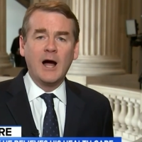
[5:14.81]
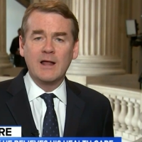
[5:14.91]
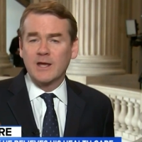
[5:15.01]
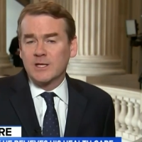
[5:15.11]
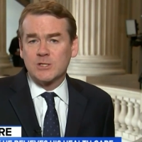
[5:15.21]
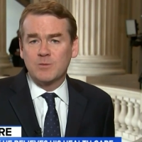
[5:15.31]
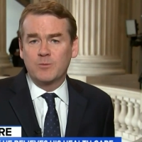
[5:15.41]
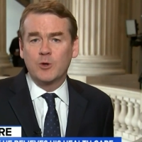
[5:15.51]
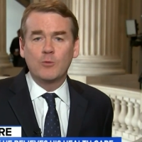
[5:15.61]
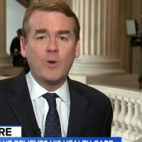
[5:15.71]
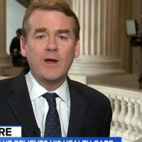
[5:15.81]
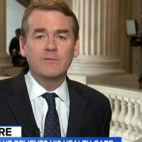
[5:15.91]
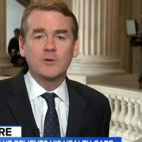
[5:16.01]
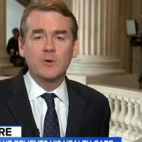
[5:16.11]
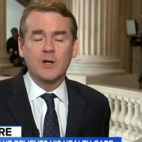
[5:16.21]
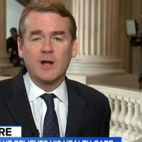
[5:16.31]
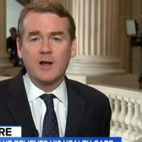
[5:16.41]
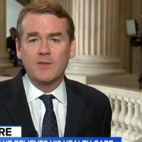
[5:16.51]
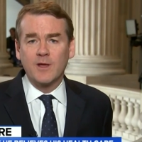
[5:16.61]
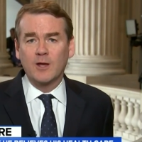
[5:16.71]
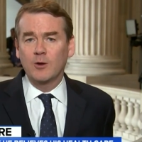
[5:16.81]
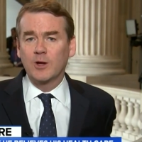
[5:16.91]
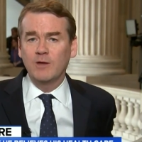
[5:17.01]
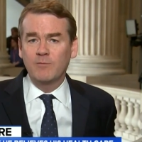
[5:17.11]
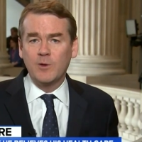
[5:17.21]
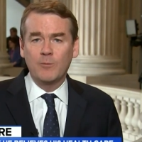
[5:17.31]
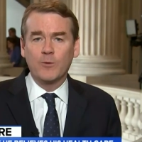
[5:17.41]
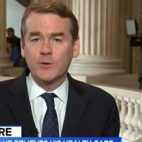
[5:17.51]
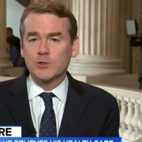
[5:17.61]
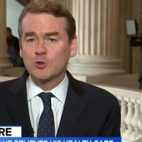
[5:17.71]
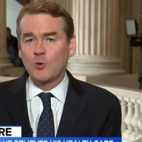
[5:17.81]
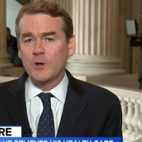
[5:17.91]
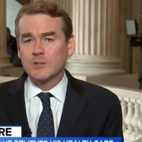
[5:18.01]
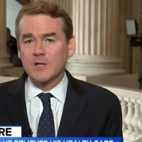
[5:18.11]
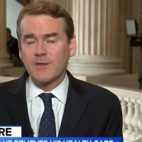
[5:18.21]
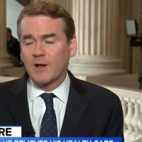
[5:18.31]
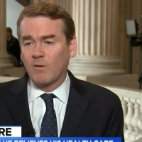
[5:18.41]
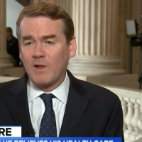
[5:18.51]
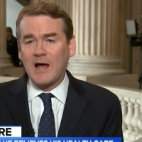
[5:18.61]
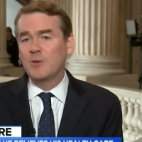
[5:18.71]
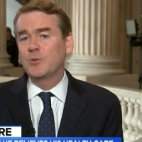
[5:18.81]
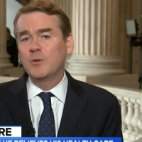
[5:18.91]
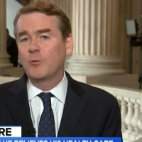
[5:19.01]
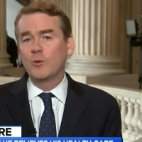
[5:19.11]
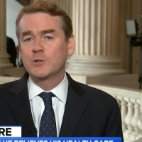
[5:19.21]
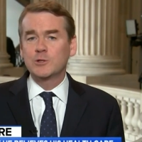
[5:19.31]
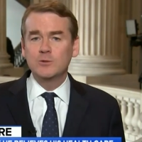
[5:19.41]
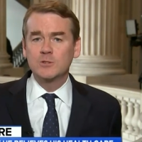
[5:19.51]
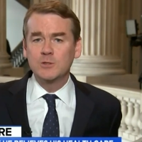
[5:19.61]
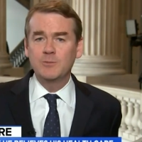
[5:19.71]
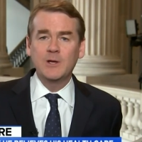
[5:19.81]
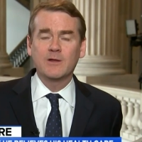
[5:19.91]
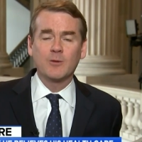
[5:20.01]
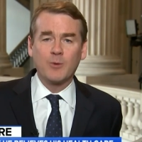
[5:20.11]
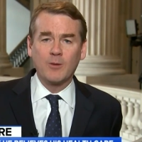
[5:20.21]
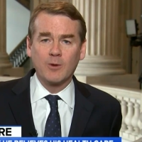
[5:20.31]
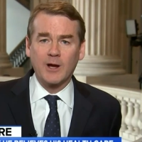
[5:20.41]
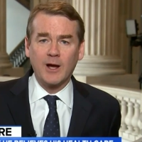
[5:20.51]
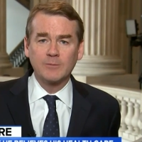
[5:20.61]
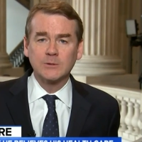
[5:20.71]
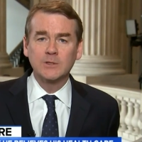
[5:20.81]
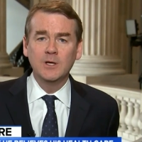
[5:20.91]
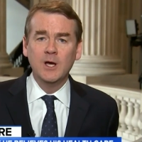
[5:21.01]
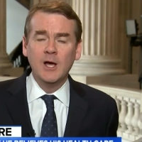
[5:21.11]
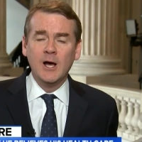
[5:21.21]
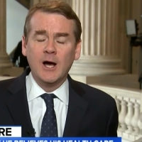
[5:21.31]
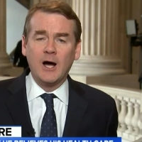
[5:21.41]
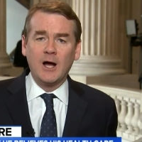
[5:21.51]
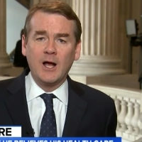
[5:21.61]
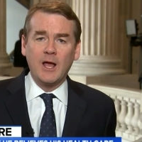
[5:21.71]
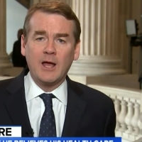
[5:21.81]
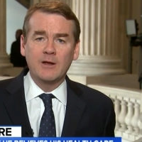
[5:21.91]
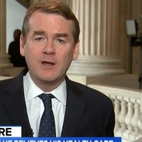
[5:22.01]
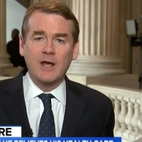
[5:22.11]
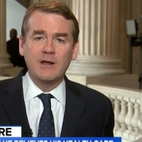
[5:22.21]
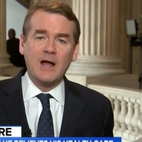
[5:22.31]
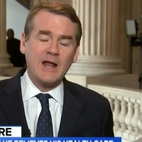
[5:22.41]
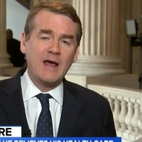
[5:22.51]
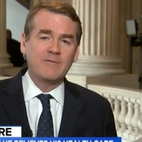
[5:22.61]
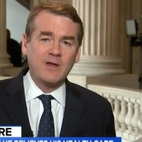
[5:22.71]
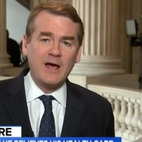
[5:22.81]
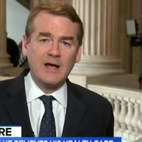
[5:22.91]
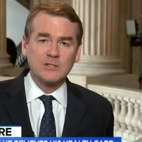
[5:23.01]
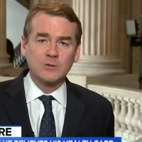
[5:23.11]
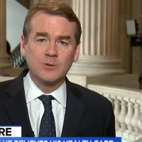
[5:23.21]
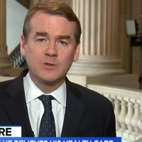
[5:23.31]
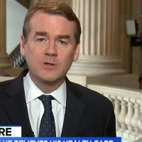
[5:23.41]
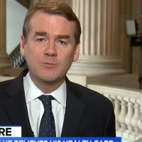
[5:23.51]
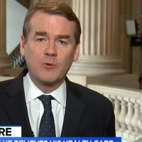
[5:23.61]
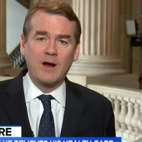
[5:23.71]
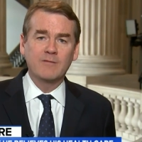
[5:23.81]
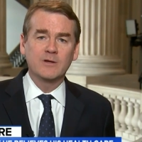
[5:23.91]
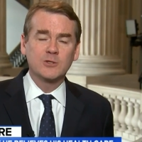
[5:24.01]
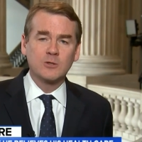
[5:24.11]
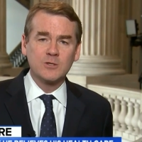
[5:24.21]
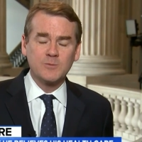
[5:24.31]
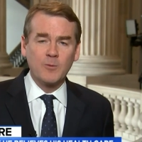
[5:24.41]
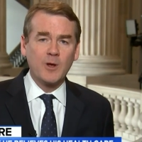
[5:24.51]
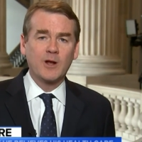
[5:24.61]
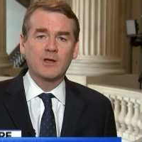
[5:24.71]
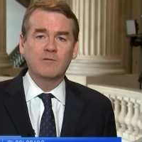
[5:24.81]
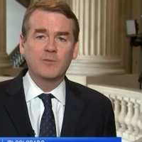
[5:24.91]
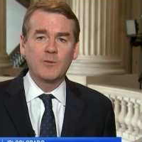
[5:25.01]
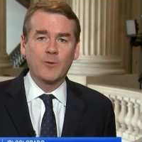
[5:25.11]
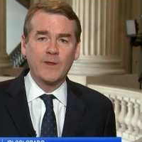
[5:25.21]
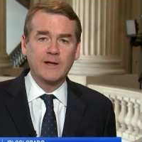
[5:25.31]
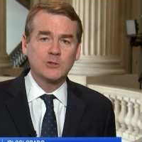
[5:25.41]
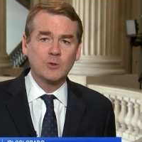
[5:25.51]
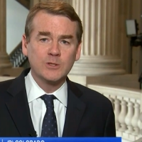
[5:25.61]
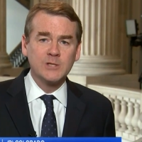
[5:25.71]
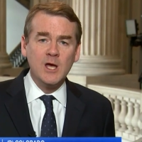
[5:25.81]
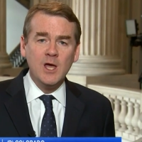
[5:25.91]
I think it's a good way of doing it. I think it'll give people the choice. I think a lot of people would choose to be in the public option, uh, and and not have to hassle with private insurance. But we ought to give people that choice.